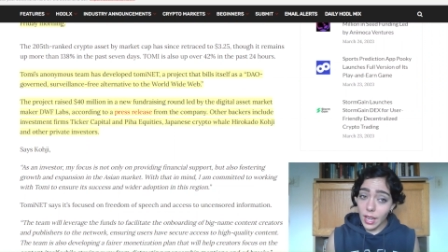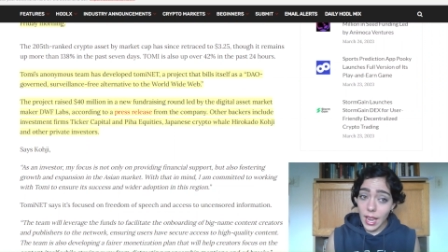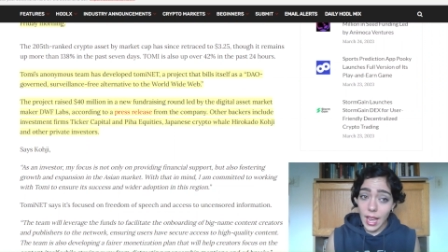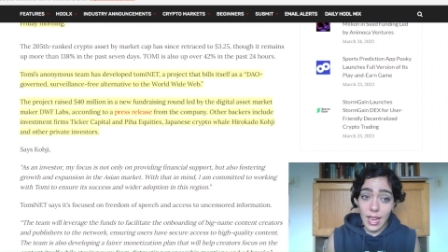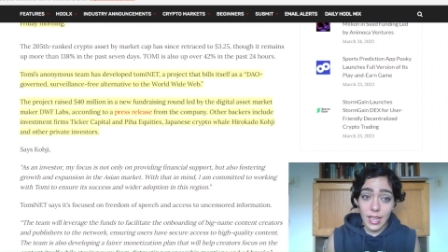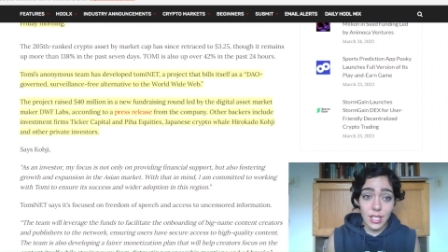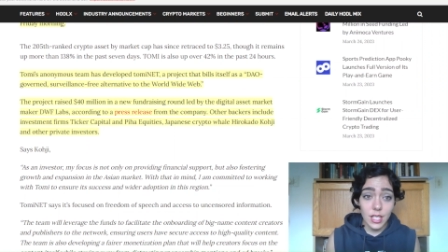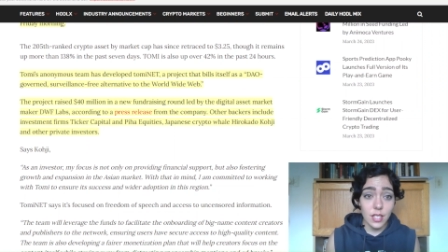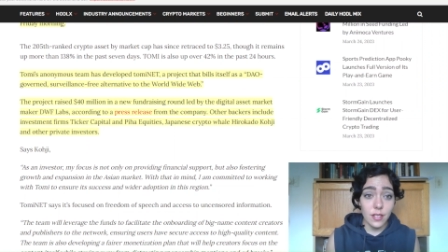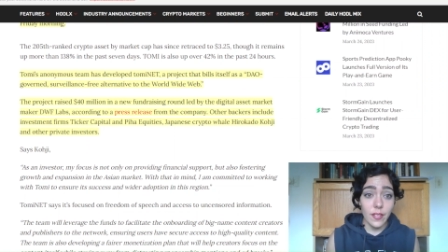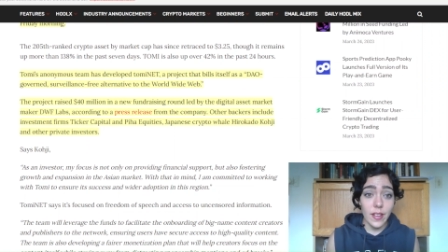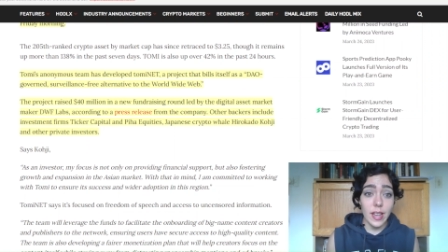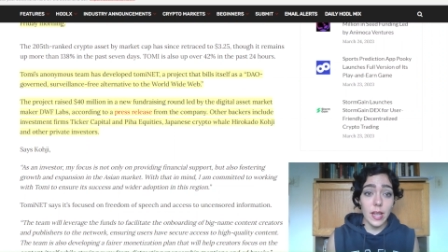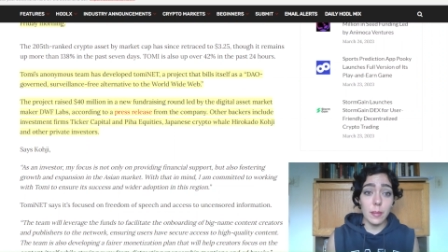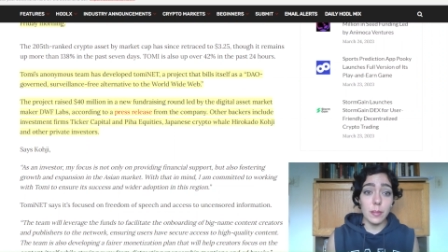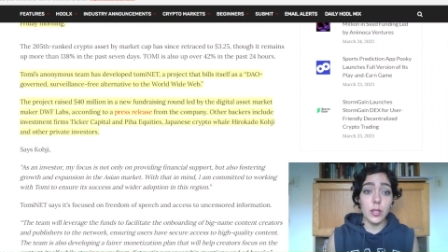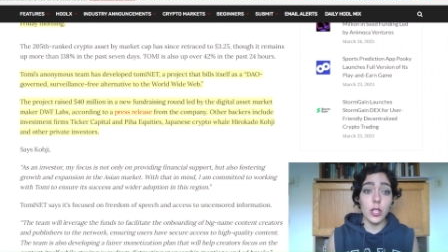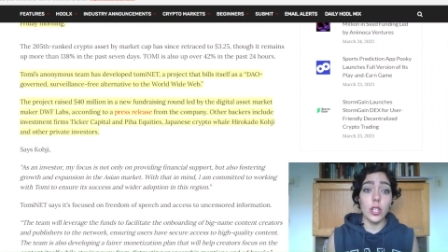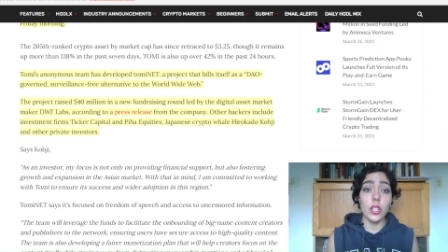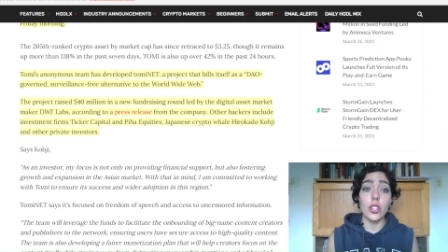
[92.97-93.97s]
has
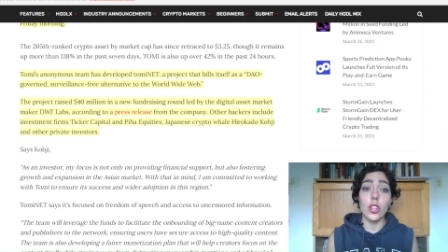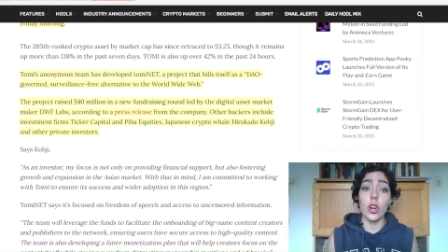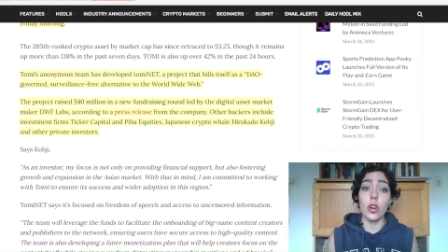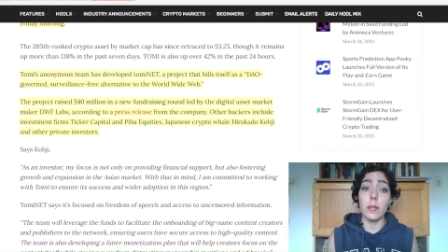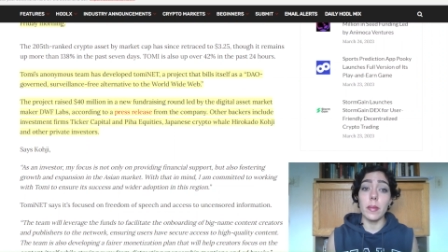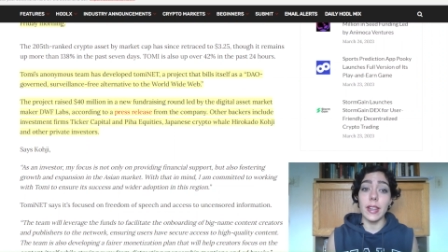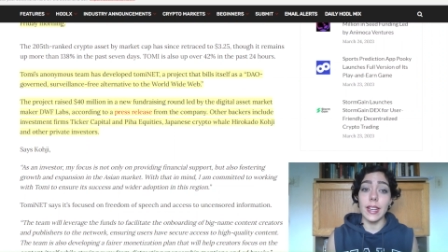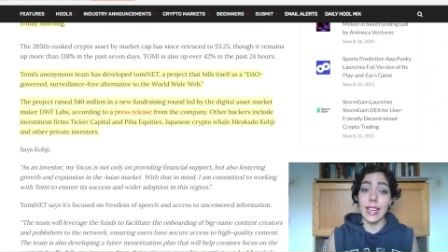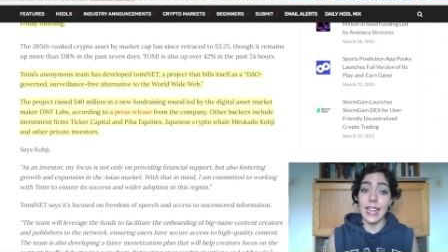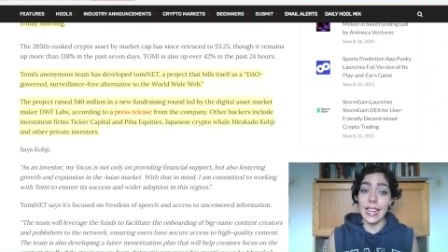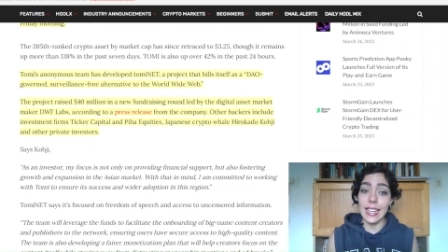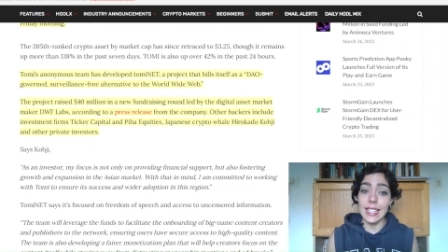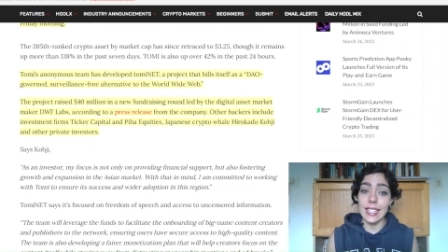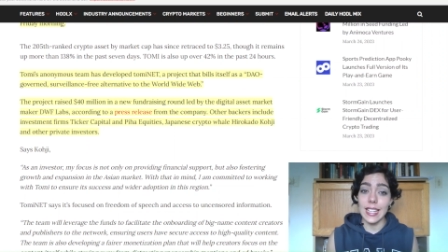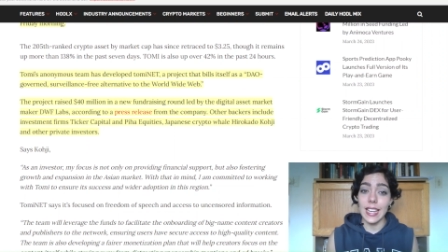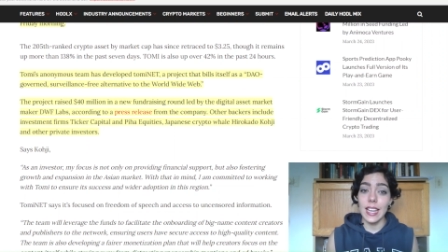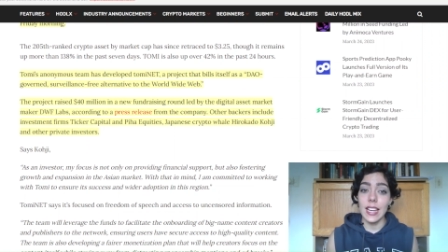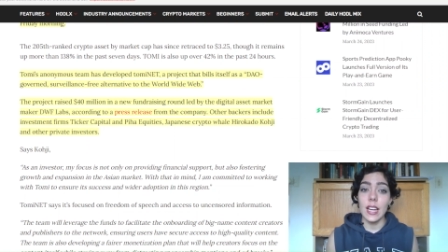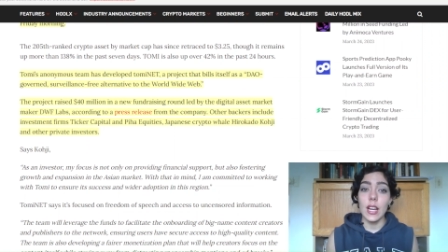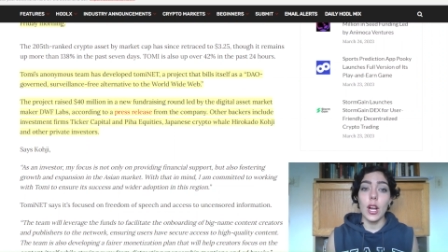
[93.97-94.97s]
developed TomiNet,
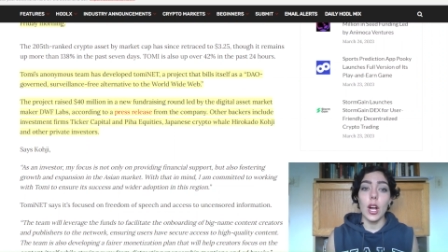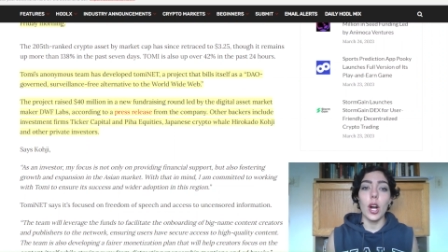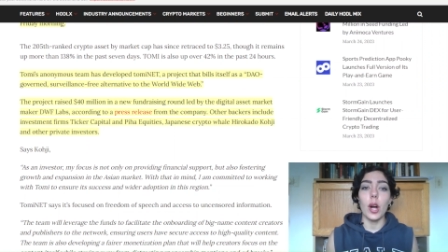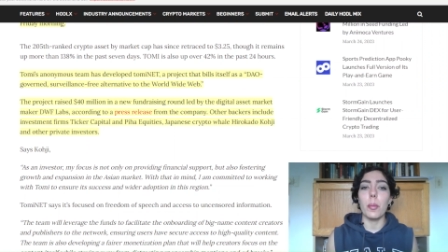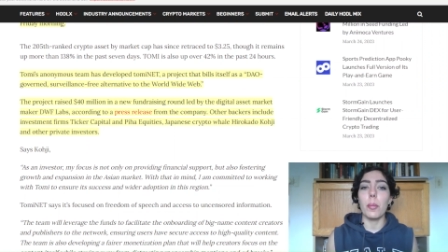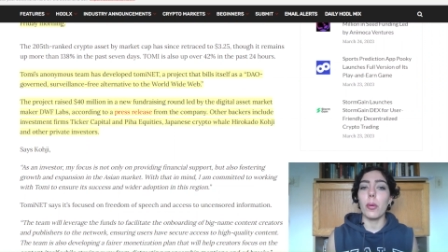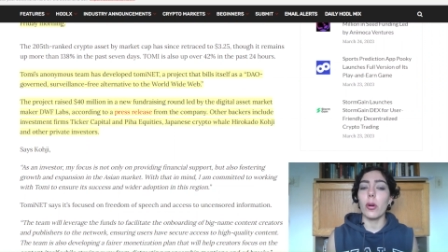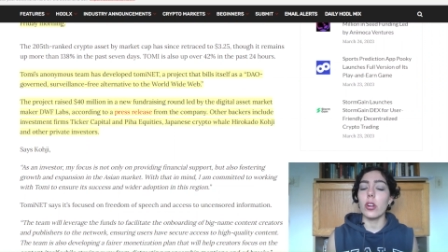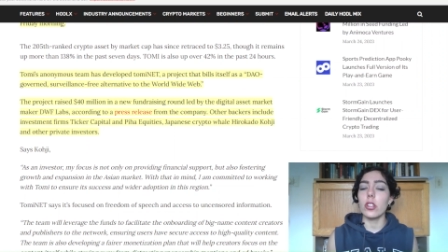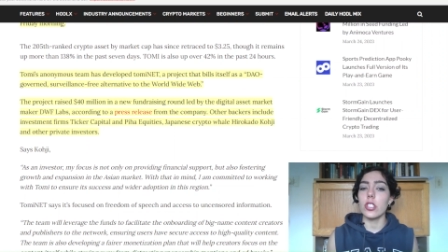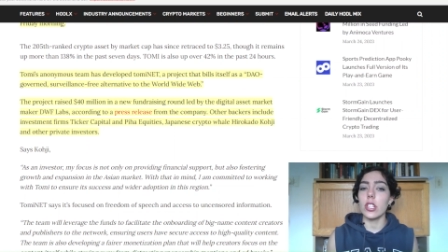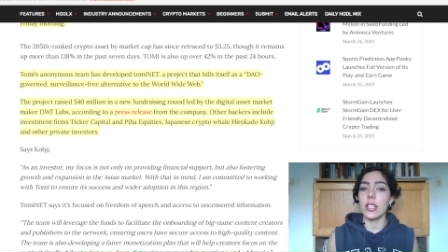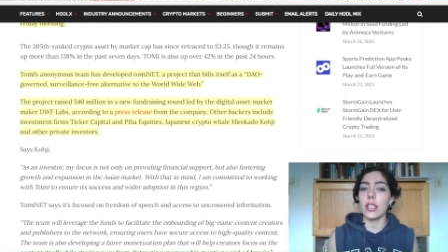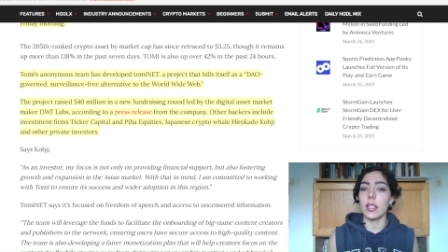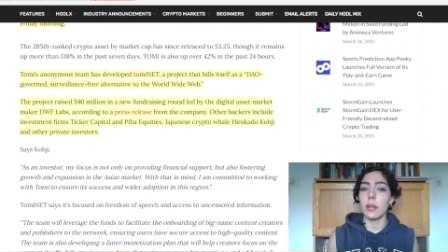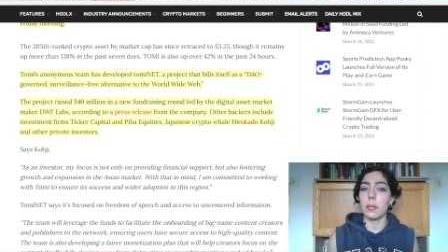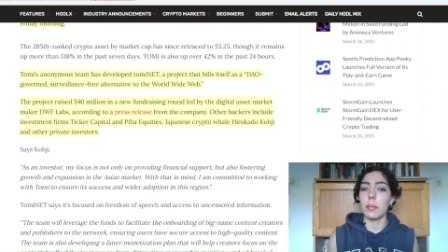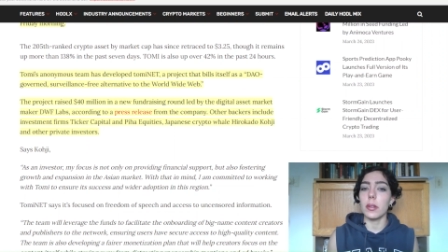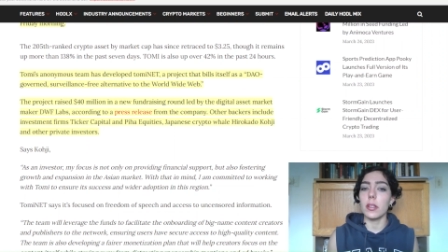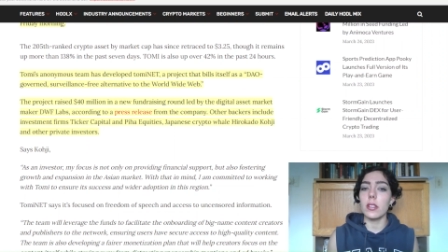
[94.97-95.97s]
a project
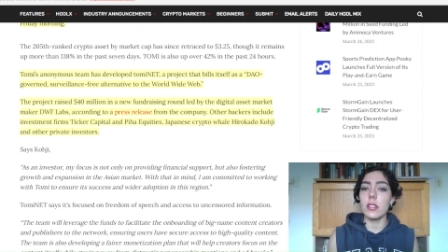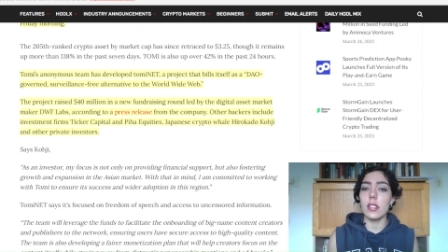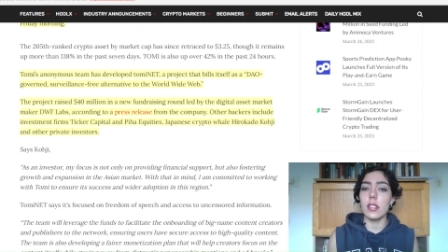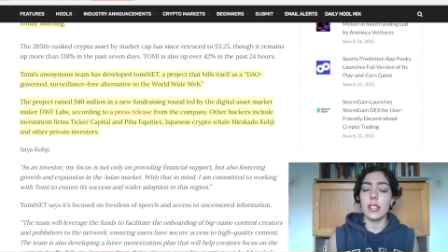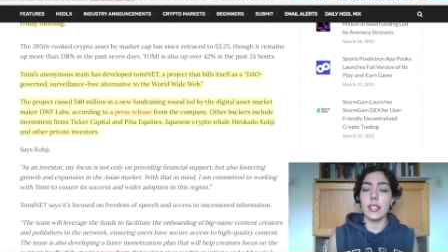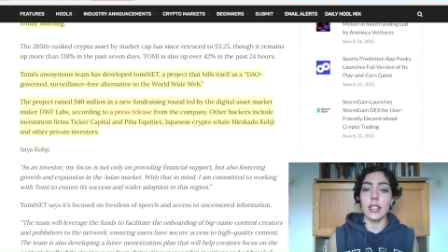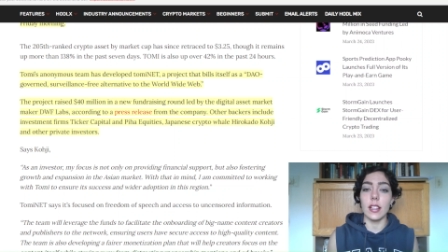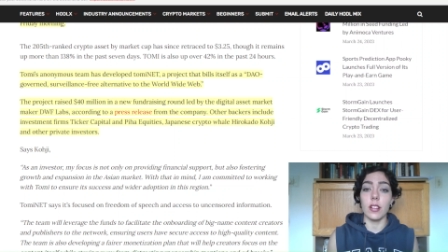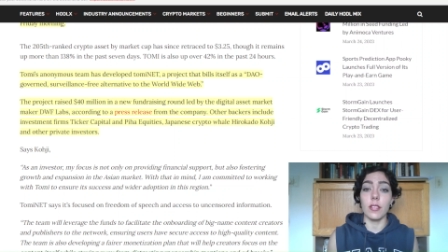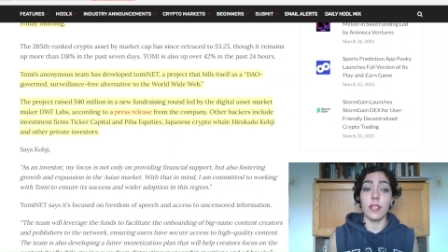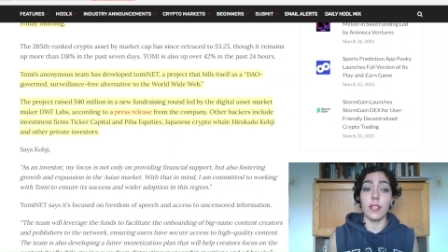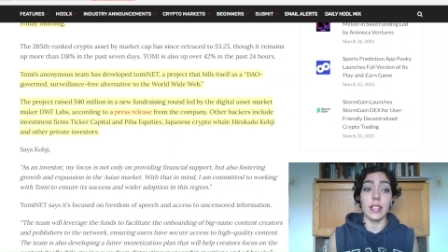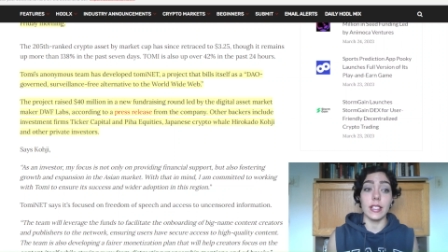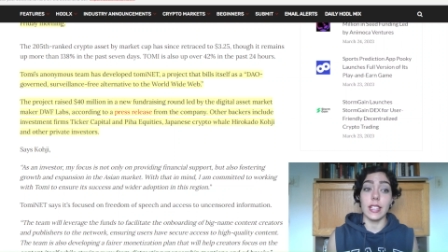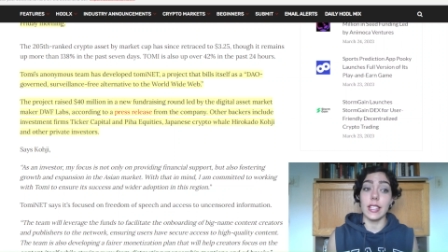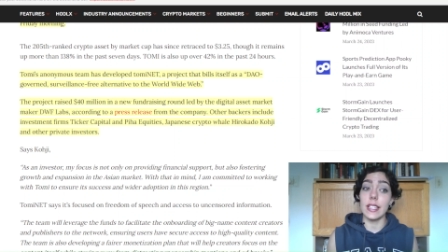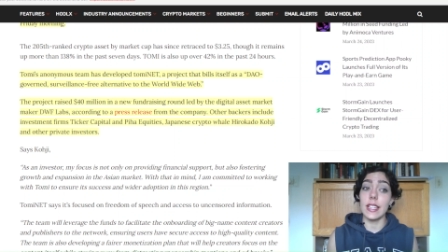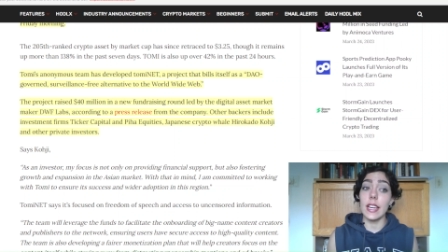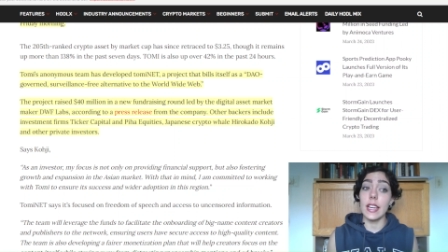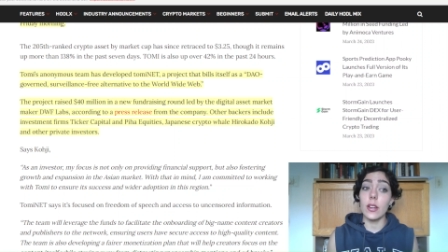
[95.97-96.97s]
that bills itself as
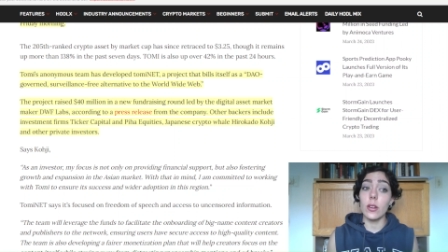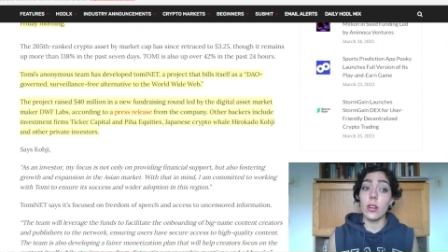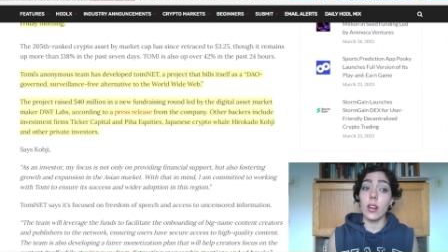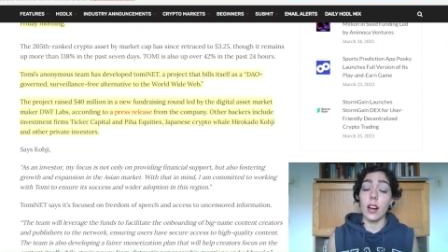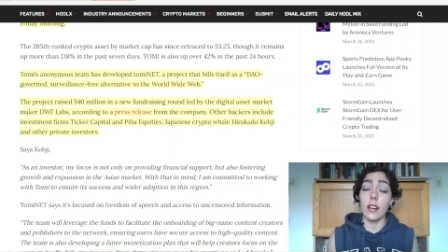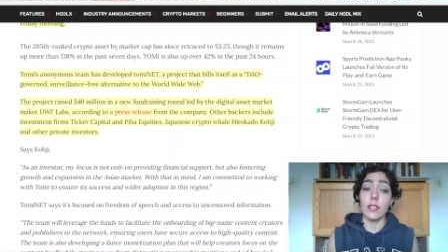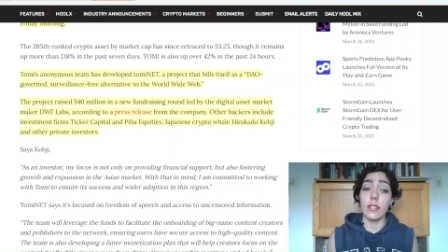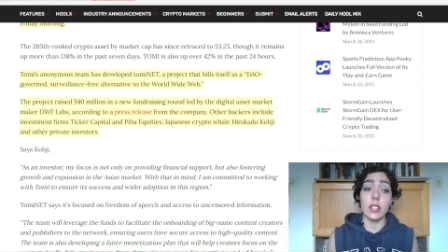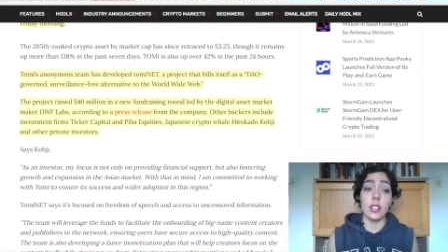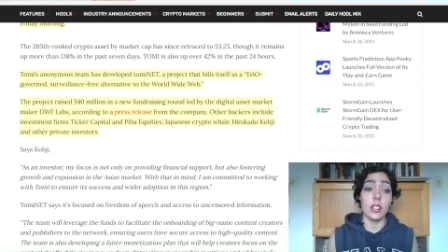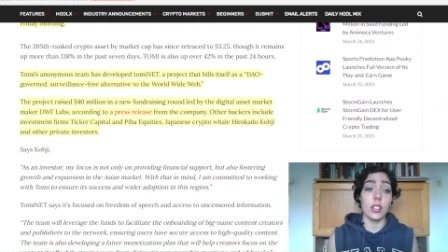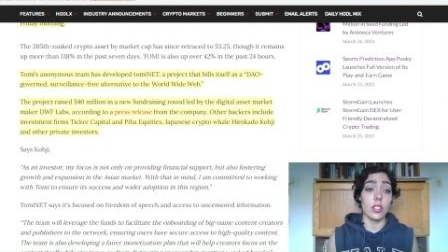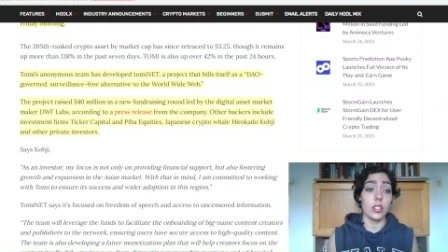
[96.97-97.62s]
a D A O-governed,